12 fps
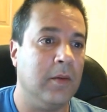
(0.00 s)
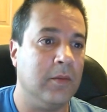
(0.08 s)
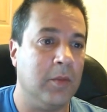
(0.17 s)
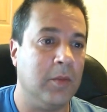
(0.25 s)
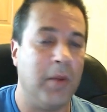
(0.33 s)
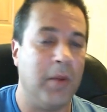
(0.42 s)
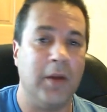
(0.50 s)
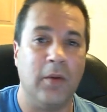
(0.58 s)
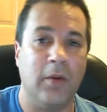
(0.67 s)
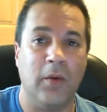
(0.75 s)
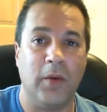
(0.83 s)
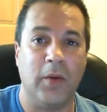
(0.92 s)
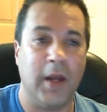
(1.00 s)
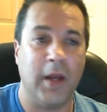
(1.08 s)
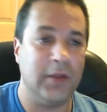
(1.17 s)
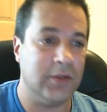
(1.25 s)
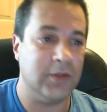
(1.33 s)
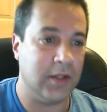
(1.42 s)
depending on
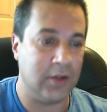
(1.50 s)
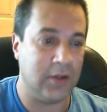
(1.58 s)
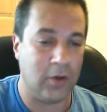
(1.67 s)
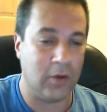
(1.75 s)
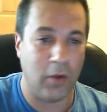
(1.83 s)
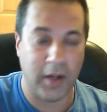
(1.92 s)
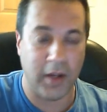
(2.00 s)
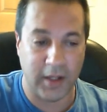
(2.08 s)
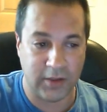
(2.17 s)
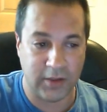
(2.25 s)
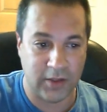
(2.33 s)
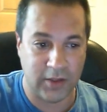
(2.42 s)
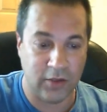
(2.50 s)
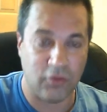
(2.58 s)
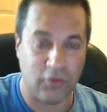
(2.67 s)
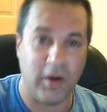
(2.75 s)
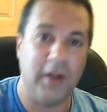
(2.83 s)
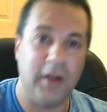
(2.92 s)
locations as it gets
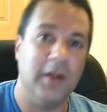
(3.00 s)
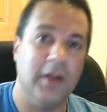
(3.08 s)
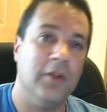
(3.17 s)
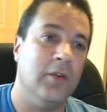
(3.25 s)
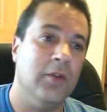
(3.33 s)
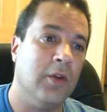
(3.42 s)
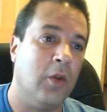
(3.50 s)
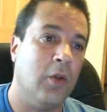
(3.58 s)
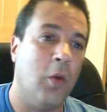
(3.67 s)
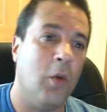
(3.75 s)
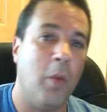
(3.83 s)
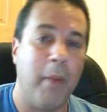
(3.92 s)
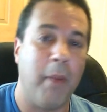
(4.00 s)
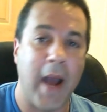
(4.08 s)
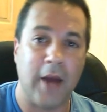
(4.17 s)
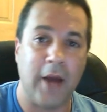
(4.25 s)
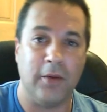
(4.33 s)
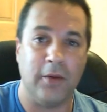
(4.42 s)
entrained into the global
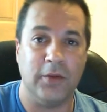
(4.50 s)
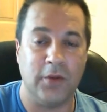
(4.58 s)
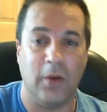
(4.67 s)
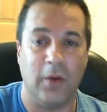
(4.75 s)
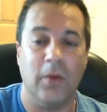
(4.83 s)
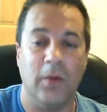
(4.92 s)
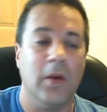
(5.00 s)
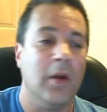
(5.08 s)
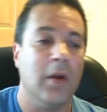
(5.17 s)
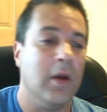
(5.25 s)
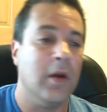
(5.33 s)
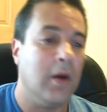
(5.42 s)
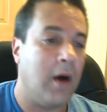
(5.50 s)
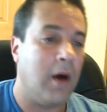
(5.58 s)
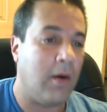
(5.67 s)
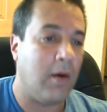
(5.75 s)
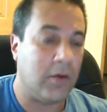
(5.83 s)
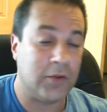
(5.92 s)
pattern. So
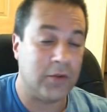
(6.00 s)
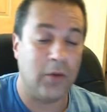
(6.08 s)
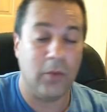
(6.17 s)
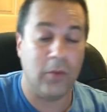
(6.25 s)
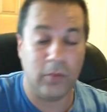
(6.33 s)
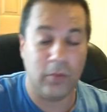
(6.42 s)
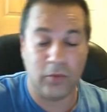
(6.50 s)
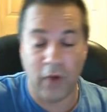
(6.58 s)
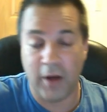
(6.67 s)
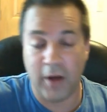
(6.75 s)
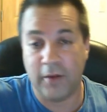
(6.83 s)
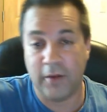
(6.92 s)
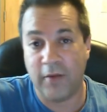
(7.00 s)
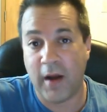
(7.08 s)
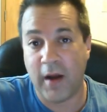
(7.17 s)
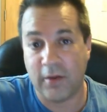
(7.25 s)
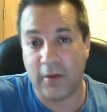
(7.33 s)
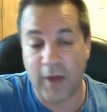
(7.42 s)
I'll also try to
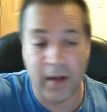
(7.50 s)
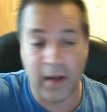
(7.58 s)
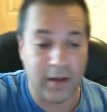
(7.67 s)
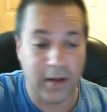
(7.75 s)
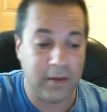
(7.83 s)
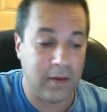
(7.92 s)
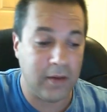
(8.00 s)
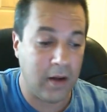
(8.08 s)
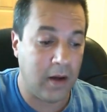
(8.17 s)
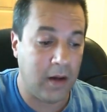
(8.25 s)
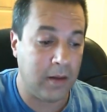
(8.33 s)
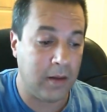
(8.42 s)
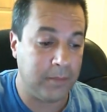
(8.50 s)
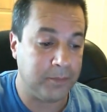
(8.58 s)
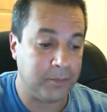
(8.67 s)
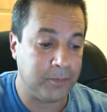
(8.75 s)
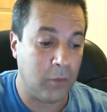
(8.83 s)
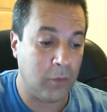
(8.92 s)
factor that in
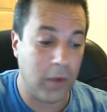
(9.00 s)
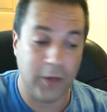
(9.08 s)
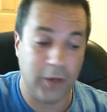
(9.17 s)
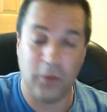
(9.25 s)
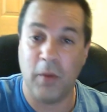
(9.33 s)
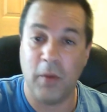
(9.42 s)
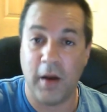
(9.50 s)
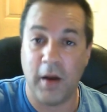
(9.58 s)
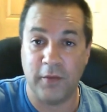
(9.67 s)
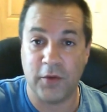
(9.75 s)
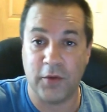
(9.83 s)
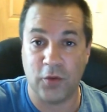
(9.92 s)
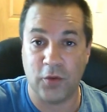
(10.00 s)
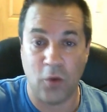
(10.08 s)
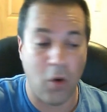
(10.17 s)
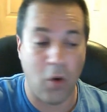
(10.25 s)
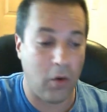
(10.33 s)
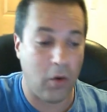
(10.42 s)
when I do my official
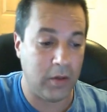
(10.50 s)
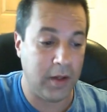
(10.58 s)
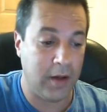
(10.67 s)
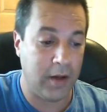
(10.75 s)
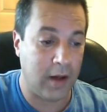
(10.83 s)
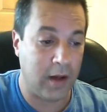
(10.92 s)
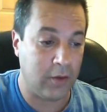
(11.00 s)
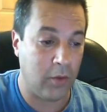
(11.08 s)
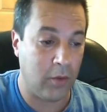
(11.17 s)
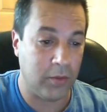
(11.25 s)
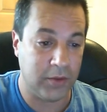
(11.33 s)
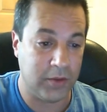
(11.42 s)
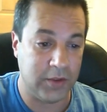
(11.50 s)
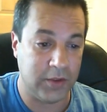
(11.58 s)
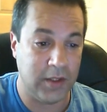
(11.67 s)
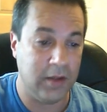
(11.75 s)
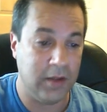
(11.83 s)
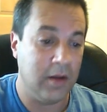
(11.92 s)
call in October to
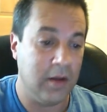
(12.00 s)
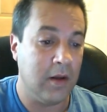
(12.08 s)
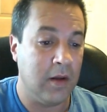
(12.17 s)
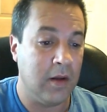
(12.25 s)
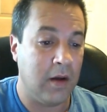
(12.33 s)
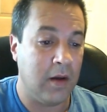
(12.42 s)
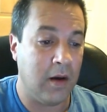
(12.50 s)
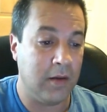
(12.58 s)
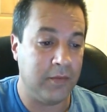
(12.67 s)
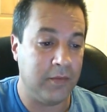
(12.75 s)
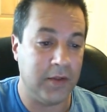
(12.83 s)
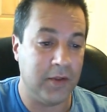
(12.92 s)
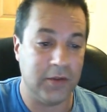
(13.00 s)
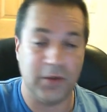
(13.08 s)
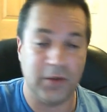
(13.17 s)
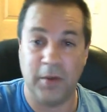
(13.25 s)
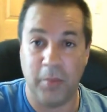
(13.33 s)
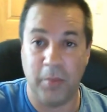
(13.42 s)
see if this
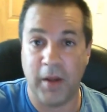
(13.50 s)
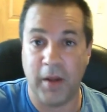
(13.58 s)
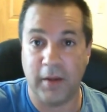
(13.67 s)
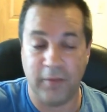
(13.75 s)
is an impending